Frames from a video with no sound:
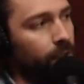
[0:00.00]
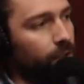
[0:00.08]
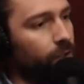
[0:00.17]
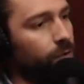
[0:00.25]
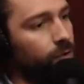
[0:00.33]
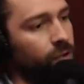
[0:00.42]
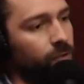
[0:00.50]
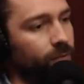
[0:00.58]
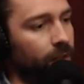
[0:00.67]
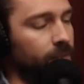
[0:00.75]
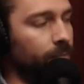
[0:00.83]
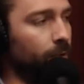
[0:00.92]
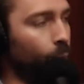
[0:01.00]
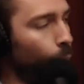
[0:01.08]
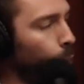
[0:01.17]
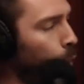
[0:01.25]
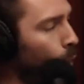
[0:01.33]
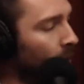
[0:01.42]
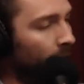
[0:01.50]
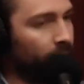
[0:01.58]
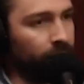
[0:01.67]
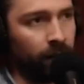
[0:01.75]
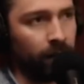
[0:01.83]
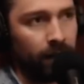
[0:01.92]
YouTube, Facebook,
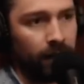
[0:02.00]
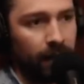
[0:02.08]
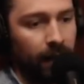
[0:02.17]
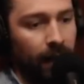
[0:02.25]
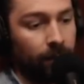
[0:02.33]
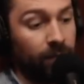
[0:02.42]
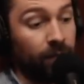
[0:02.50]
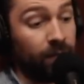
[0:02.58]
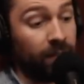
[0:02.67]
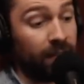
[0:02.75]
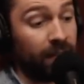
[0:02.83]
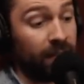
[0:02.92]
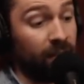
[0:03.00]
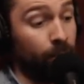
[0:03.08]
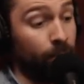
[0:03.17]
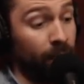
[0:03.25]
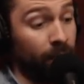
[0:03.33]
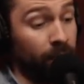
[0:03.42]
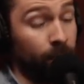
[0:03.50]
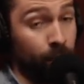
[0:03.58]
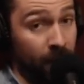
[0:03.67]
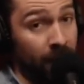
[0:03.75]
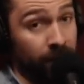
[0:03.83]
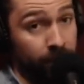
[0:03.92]
whatever, I'm using this to build a
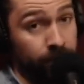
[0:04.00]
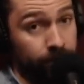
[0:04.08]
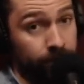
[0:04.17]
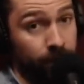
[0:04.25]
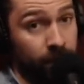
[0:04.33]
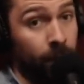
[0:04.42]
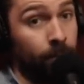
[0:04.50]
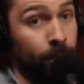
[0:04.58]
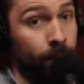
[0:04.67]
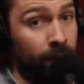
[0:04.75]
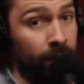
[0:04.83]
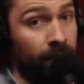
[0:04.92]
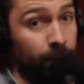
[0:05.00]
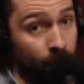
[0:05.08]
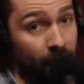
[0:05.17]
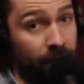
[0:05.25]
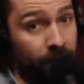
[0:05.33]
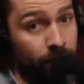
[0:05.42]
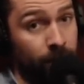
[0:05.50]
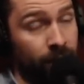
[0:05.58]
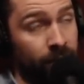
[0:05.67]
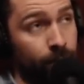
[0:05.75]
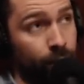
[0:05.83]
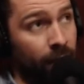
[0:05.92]
brand. Mm. So I'm building brand
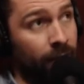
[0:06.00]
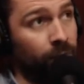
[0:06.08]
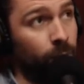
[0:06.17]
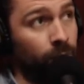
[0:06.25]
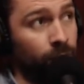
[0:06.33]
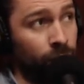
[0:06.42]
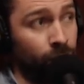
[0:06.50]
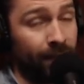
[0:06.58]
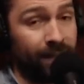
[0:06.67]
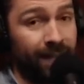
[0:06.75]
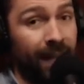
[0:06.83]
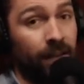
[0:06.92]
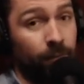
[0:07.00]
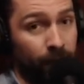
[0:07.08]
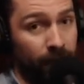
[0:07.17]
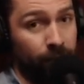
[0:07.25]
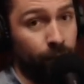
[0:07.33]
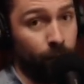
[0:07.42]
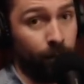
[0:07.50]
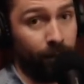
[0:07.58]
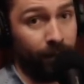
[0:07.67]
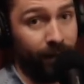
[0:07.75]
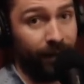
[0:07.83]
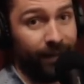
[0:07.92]
because brand will transcend
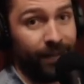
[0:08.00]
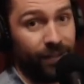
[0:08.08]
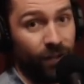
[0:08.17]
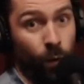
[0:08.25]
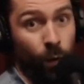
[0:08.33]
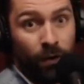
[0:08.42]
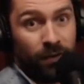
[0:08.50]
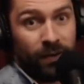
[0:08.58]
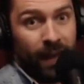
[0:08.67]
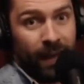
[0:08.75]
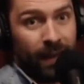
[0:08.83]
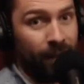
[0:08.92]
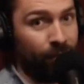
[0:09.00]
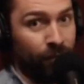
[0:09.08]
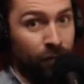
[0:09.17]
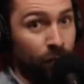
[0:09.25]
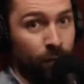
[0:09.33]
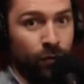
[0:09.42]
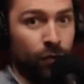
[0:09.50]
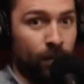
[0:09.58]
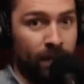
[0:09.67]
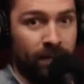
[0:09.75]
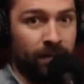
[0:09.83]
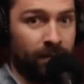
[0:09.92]
platforms. So one day, if
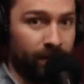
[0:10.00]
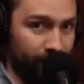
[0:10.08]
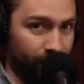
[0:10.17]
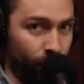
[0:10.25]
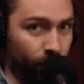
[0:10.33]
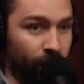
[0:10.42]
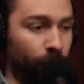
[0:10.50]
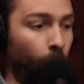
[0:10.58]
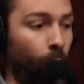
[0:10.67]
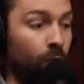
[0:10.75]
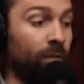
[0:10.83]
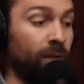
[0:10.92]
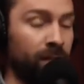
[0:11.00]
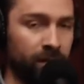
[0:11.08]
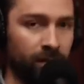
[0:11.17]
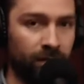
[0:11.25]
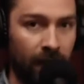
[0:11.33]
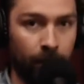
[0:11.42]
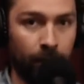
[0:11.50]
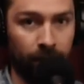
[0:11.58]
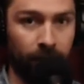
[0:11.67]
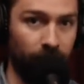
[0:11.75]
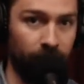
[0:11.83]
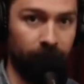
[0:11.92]
YouTube isn't woven into the fabric
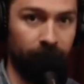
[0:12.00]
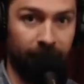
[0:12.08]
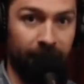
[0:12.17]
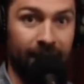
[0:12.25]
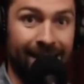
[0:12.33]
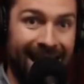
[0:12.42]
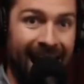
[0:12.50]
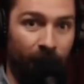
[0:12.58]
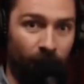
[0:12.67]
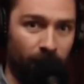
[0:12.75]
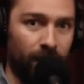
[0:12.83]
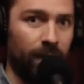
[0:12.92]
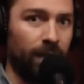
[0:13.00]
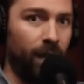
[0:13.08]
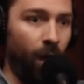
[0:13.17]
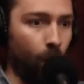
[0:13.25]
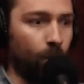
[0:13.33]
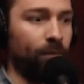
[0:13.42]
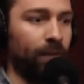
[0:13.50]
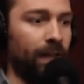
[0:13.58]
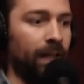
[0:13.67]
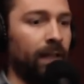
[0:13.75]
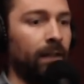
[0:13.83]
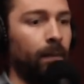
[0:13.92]
of culture like it is now,
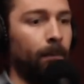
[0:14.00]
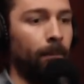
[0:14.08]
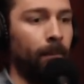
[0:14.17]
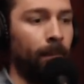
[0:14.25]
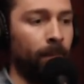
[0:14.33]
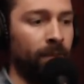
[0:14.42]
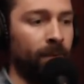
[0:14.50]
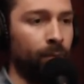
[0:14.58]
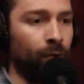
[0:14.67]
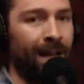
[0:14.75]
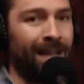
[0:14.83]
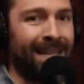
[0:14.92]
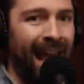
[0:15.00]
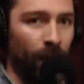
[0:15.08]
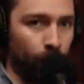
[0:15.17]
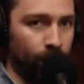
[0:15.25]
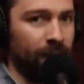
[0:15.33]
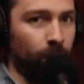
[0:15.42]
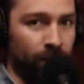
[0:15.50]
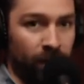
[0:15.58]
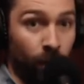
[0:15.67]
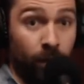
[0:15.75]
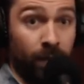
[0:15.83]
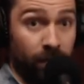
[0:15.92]
hopefully mm, the brand equity with the
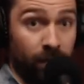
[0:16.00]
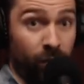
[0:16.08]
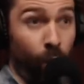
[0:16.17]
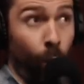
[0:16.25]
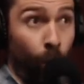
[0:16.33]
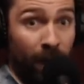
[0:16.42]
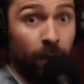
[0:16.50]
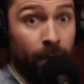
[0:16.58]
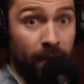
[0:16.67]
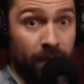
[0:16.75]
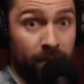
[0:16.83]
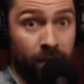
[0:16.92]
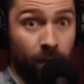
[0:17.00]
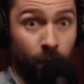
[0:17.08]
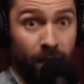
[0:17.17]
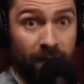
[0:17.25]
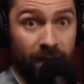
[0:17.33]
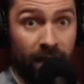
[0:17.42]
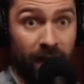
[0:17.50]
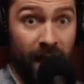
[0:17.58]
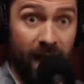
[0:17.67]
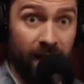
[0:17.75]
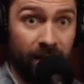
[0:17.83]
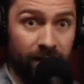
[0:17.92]
audience will be. So when it's like,
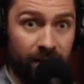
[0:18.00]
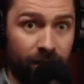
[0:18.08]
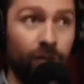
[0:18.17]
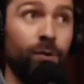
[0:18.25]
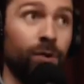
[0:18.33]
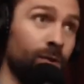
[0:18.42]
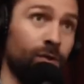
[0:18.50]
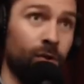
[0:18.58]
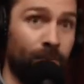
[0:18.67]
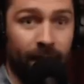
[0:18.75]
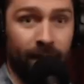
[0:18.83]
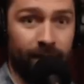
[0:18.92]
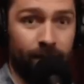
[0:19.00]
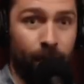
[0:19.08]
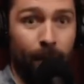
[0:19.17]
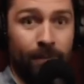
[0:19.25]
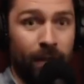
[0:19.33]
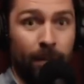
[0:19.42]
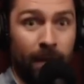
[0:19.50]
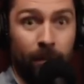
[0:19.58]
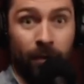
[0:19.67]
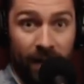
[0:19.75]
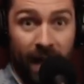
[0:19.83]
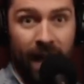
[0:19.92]
hey, this new YouTube thing's popped up and I'm
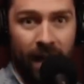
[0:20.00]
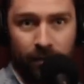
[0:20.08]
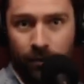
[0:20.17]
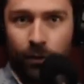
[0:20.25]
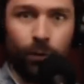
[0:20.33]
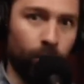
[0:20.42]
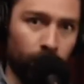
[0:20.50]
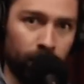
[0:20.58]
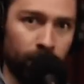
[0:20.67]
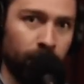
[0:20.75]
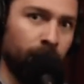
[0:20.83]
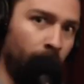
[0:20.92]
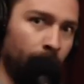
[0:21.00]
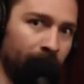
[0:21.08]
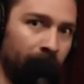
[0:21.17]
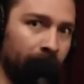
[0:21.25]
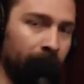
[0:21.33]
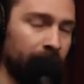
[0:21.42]
yeah. on there, cool, hop there.